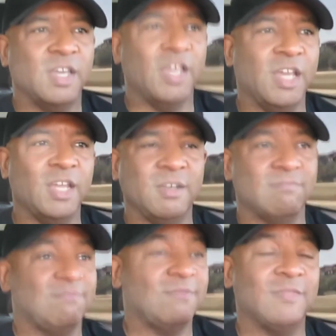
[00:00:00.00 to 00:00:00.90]
And
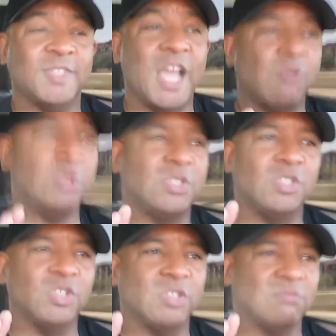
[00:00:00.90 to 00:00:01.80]
that was
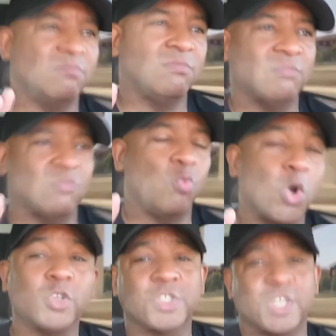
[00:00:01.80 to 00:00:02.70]
the
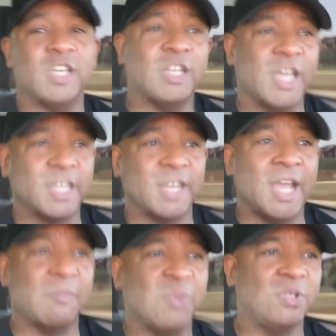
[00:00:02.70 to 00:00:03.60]
worst thing that could
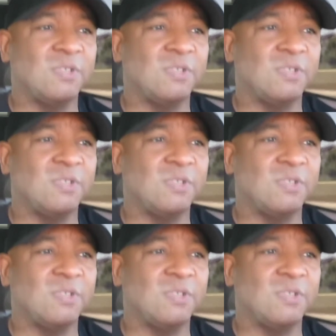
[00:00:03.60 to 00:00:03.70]
happen.